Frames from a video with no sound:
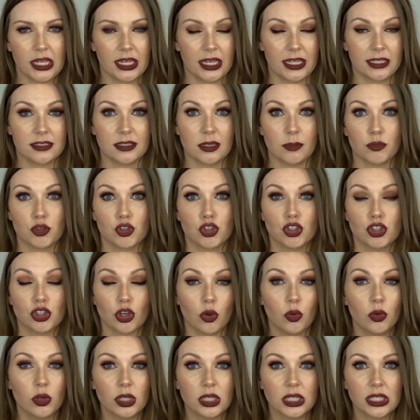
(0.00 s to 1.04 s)
It gets them
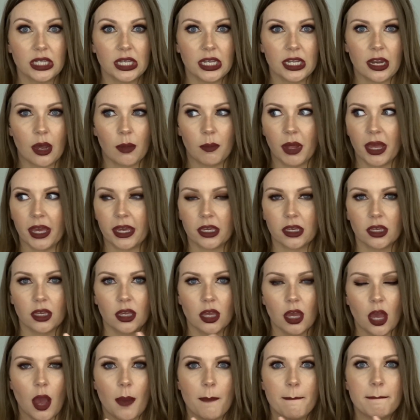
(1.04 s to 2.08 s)
so clean. I'm like
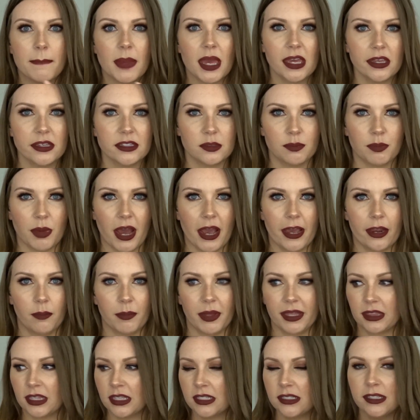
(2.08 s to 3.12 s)
amazed by it. I'm
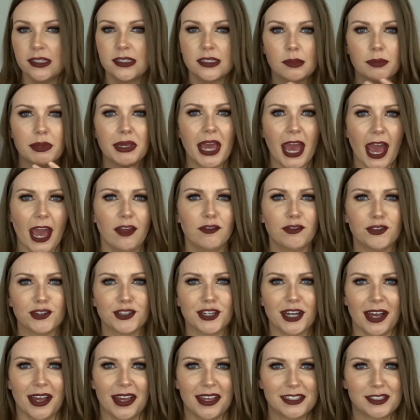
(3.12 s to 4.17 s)
like, this needs to be
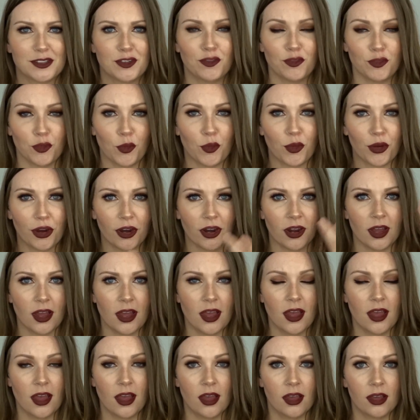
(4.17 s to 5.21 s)
advertised for
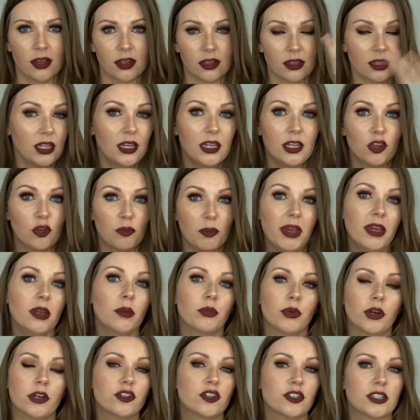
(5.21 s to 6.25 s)
cleaning your makeup
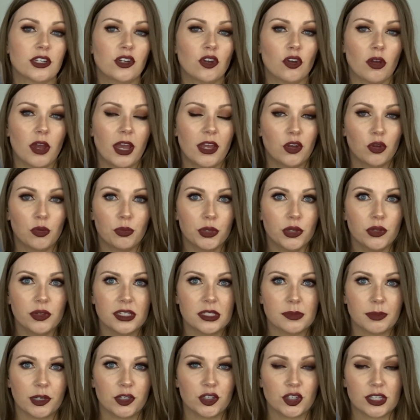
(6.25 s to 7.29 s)
brushes and your beauty
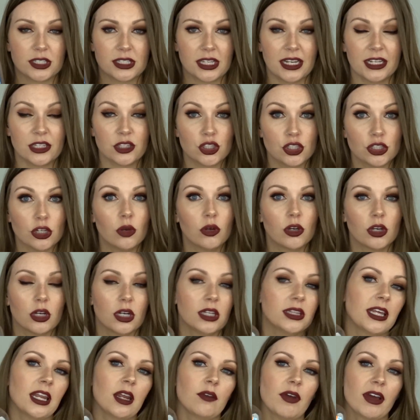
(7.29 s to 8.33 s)
sponges. And it's so
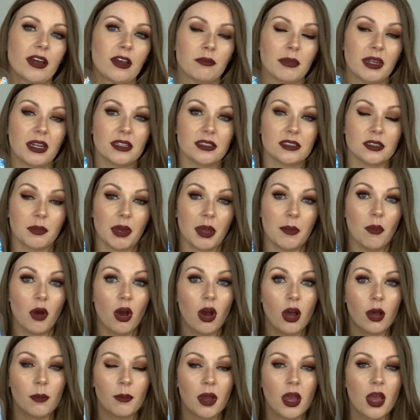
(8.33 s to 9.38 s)
good that I recommend it to my
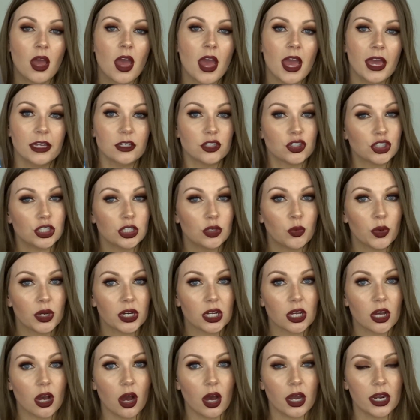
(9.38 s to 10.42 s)
mom, and she went
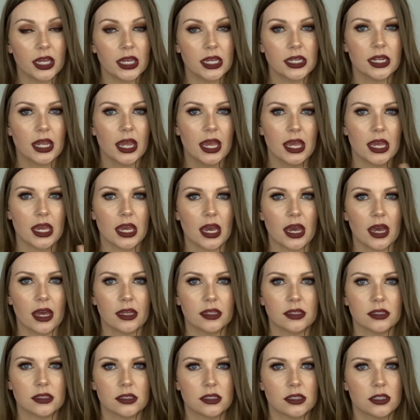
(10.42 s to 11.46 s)
and got it
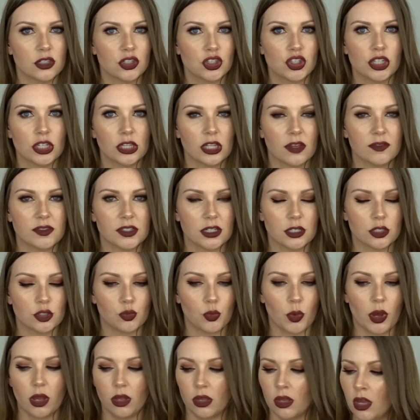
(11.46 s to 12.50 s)
and she loves it as
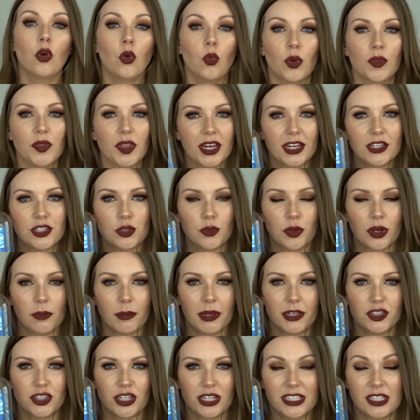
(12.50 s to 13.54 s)
well. One thing I do want to
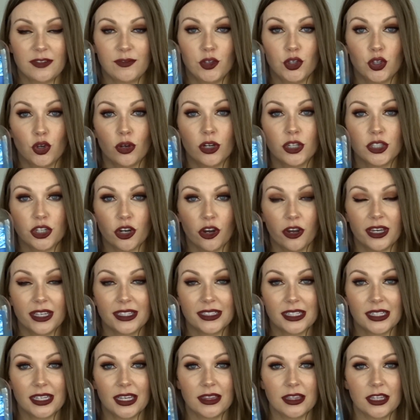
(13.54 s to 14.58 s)
mention is if you go to Target
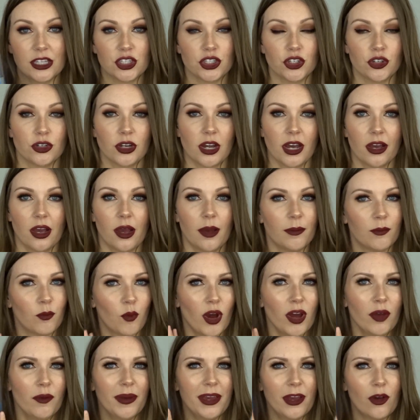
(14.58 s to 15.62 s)
to get this, you're not,
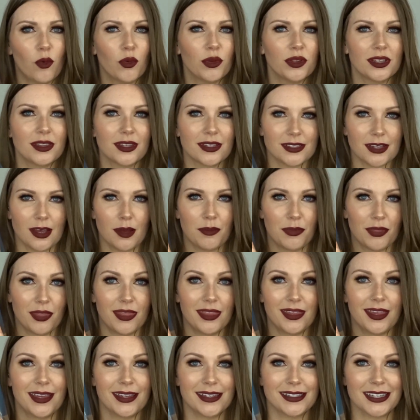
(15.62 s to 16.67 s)
why am I holding this up
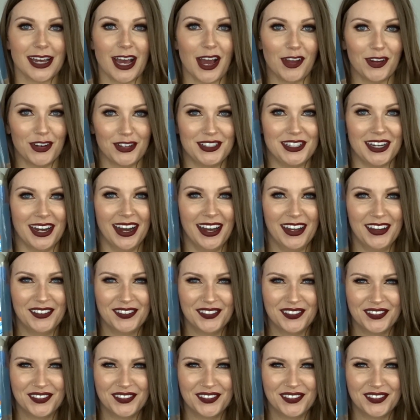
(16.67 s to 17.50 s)
the entire time?